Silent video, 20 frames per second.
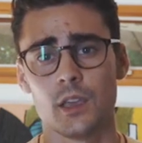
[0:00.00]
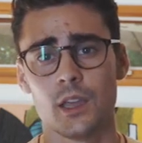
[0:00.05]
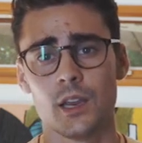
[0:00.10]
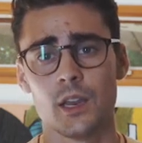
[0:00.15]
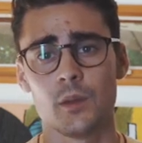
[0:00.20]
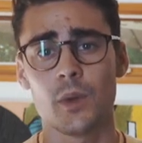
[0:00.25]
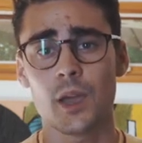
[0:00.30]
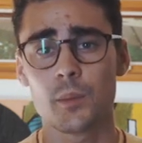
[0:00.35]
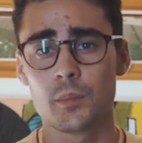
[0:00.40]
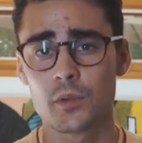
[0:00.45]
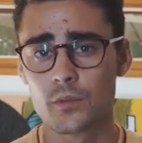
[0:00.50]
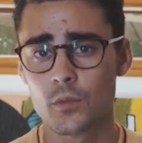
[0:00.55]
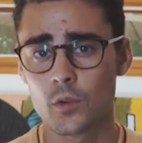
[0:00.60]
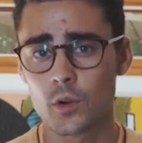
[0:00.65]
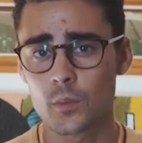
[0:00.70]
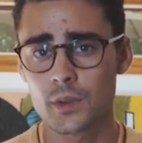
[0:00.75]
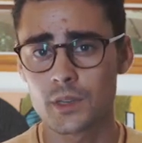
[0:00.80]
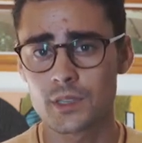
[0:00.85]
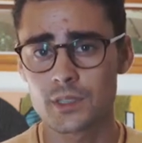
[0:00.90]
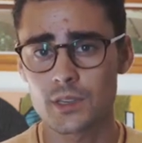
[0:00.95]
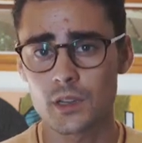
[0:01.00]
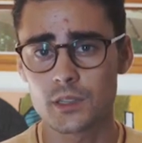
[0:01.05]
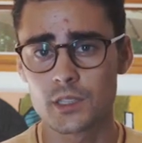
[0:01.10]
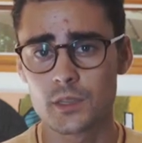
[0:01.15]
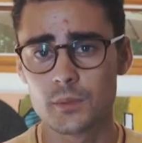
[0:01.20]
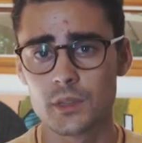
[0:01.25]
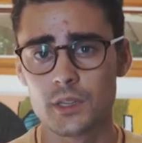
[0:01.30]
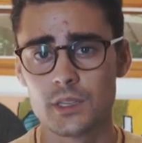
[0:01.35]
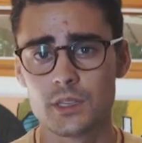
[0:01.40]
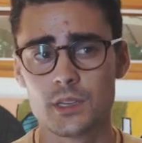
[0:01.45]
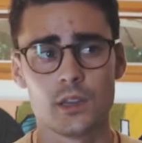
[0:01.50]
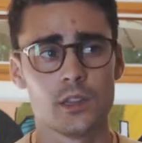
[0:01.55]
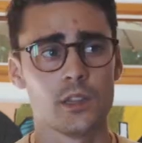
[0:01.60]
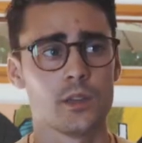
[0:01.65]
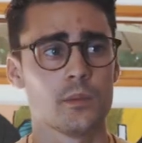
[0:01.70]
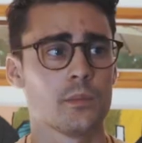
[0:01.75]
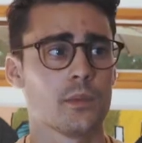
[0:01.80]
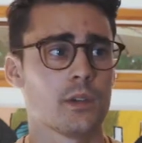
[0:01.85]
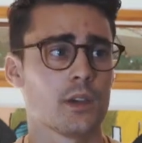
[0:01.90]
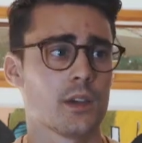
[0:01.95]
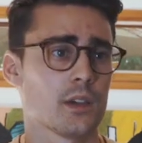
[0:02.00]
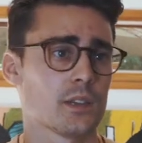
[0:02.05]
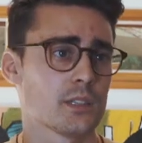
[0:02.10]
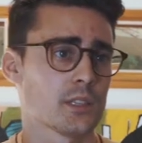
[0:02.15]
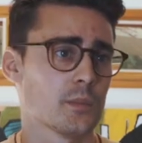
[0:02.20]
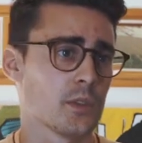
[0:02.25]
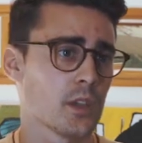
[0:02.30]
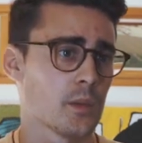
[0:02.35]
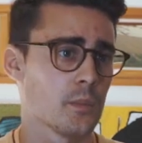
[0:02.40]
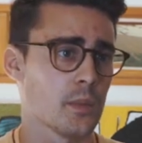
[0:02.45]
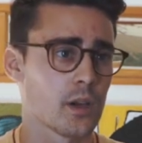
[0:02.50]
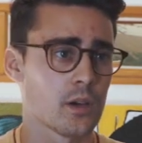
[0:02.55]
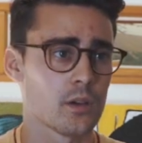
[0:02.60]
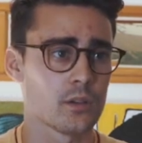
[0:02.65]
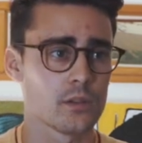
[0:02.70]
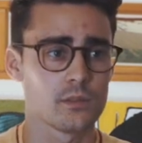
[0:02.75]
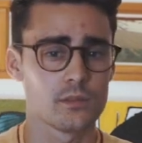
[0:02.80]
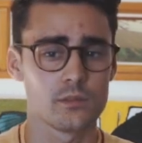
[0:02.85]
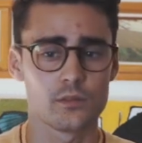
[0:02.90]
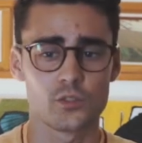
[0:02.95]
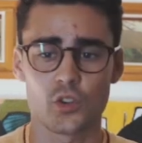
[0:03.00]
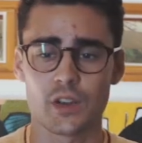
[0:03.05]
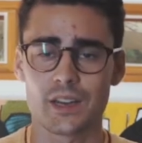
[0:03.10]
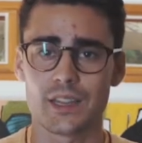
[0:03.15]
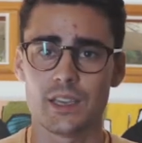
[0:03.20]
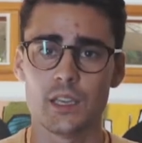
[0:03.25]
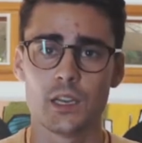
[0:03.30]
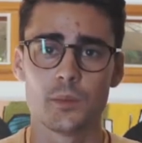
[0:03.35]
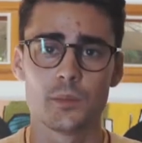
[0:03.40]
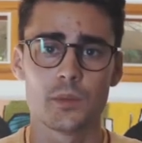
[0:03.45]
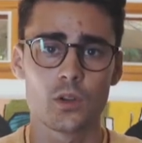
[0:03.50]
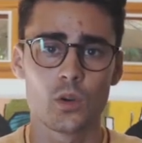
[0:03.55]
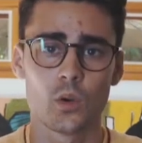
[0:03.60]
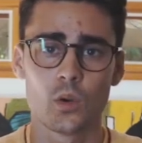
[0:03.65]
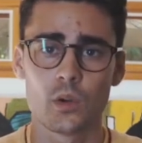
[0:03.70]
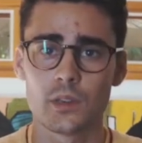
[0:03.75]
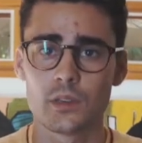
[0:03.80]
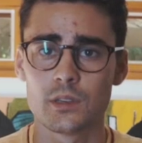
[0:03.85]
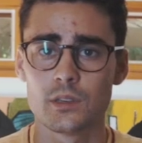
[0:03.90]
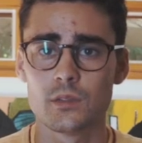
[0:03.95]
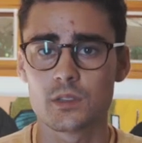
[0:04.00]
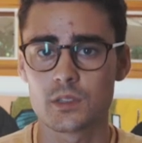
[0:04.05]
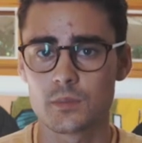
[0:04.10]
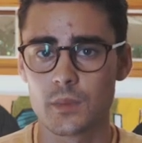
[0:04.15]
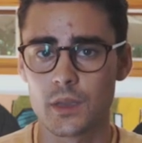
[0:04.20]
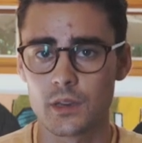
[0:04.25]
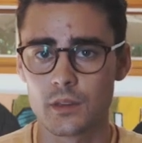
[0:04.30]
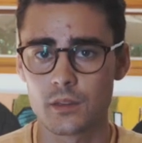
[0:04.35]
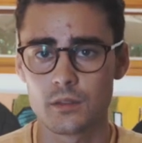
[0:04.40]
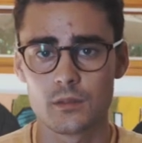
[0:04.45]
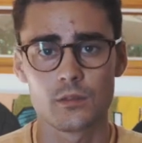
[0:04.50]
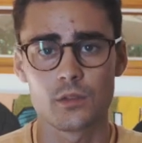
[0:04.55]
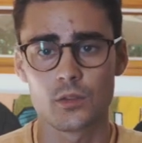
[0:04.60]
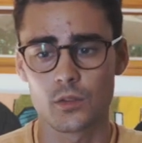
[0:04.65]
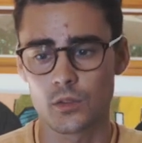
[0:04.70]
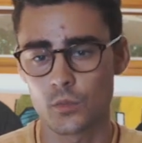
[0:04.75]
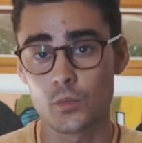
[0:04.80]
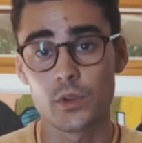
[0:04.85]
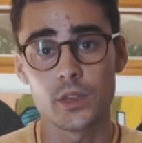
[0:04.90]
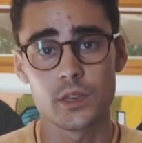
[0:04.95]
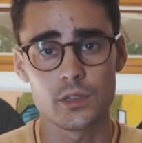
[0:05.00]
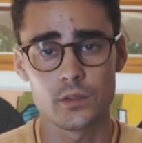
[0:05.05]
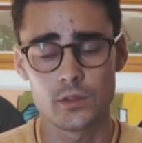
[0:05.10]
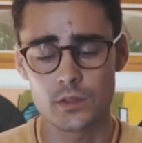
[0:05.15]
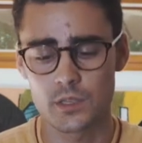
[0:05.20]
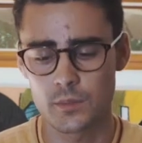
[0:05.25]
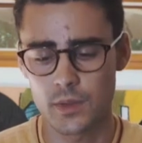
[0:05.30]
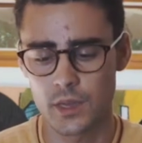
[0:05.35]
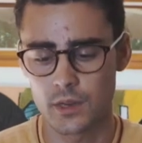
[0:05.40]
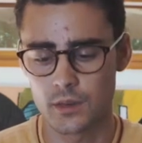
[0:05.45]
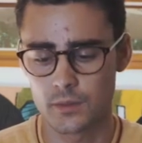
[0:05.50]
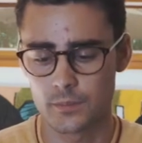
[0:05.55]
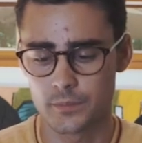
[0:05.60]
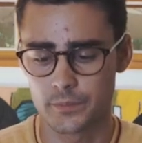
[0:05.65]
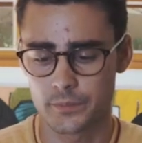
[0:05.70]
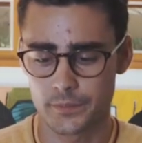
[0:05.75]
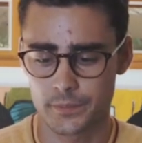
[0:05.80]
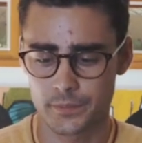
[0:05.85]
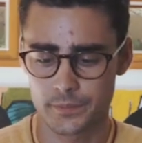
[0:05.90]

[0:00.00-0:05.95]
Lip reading: And in my performance, I'll typically tell them something about trying to heat up the coin to expand it, or the ring to expand it.